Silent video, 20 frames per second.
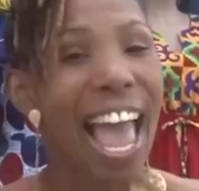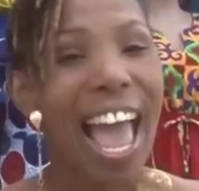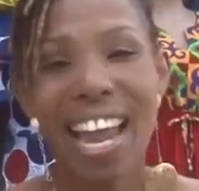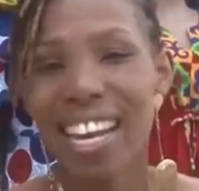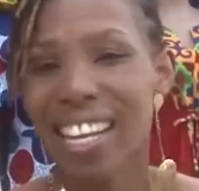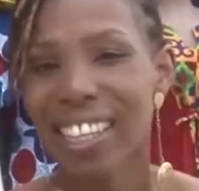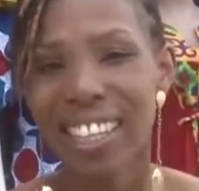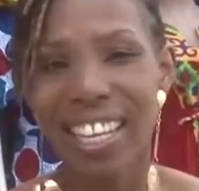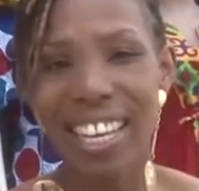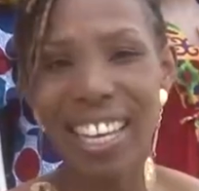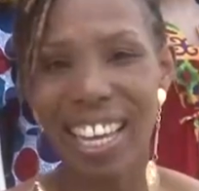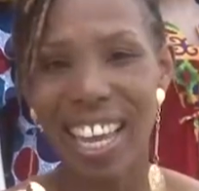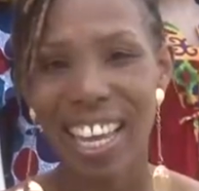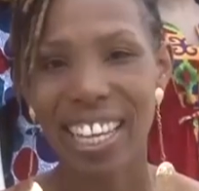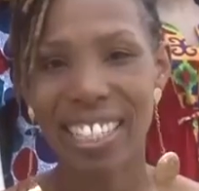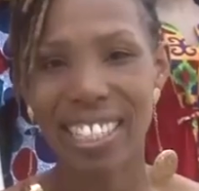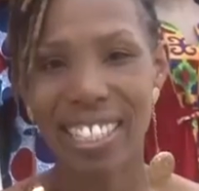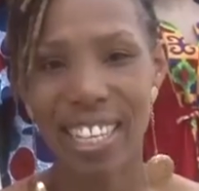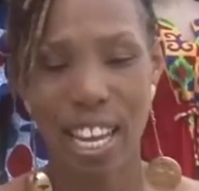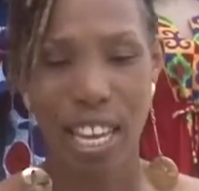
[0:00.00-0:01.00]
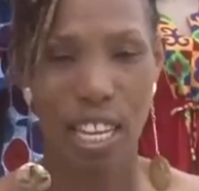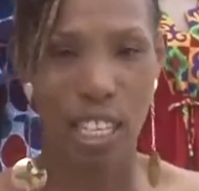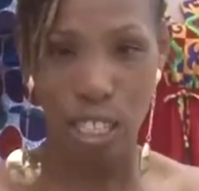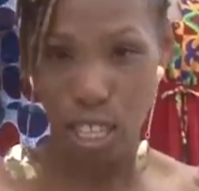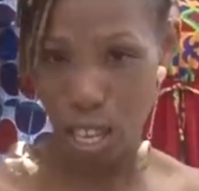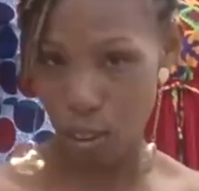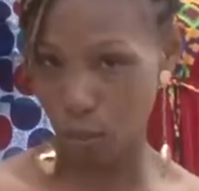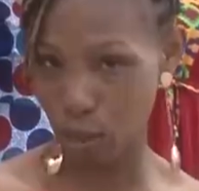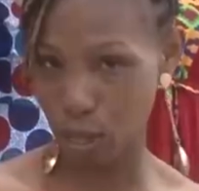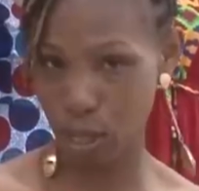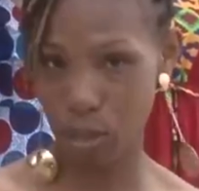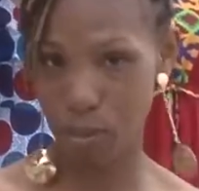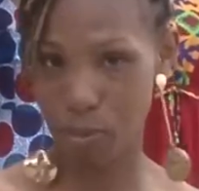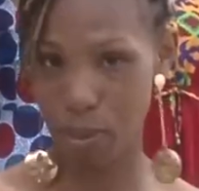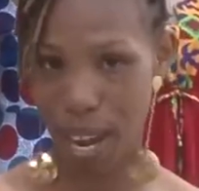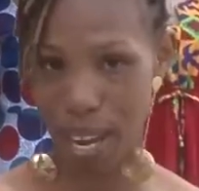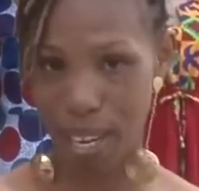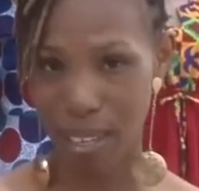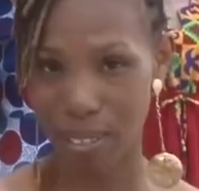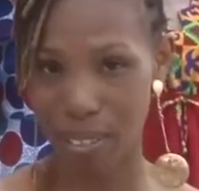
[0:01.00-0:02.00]
Anything kente, even to
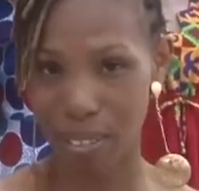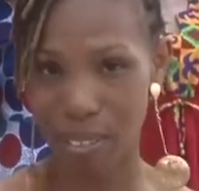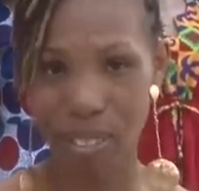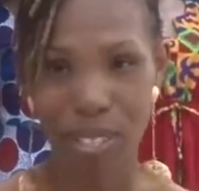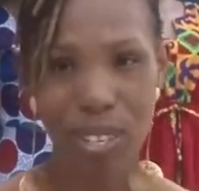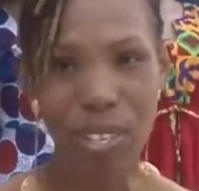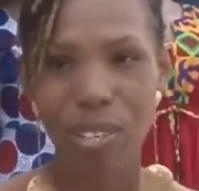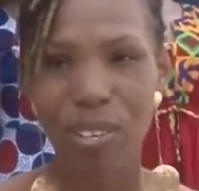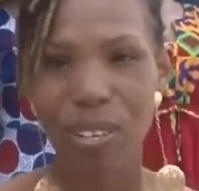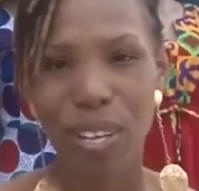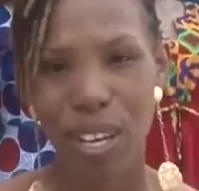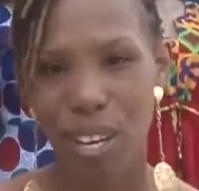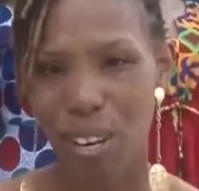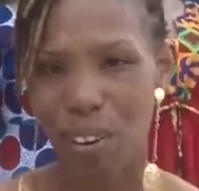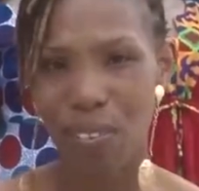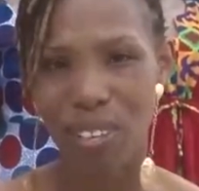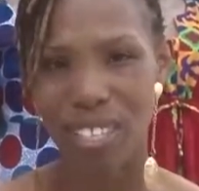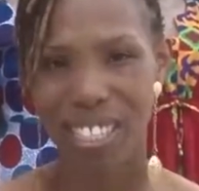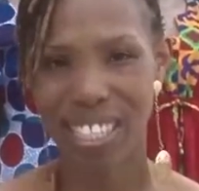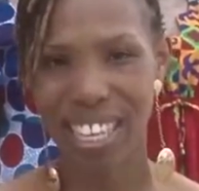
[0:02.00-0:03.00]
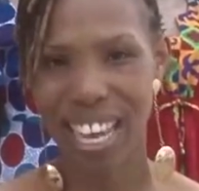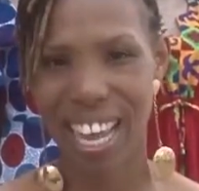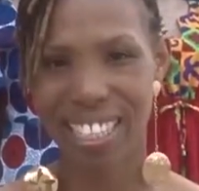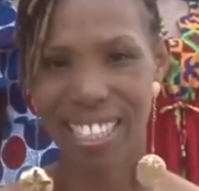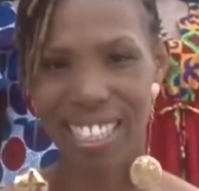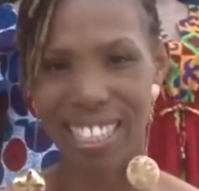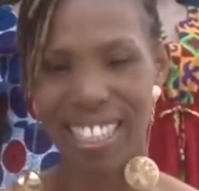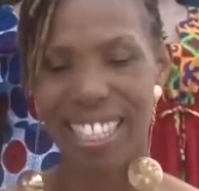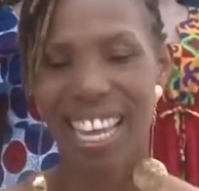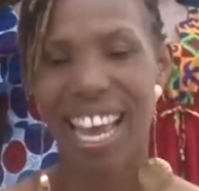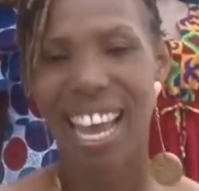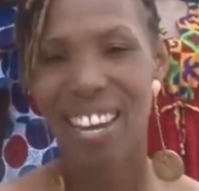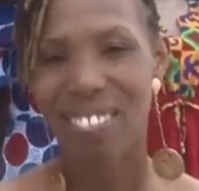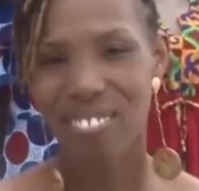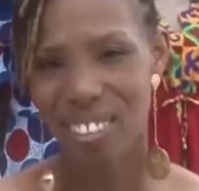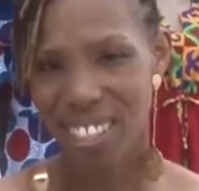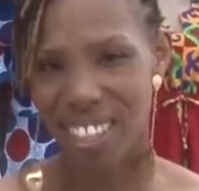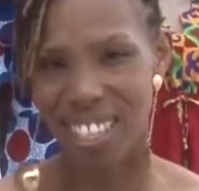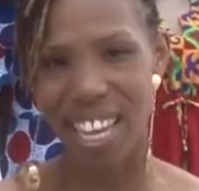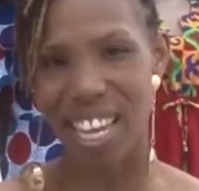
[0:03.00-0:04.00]
bangles, you can always get it
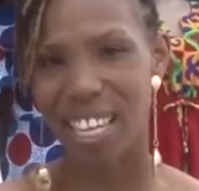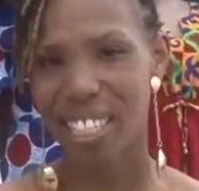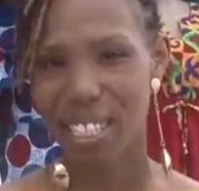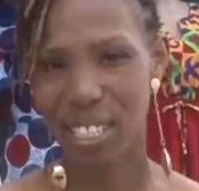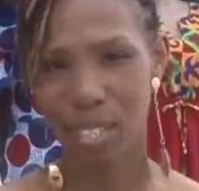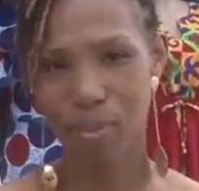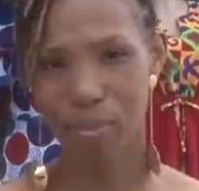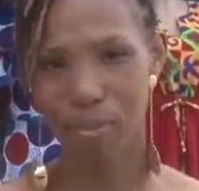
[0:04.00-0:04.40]
with kente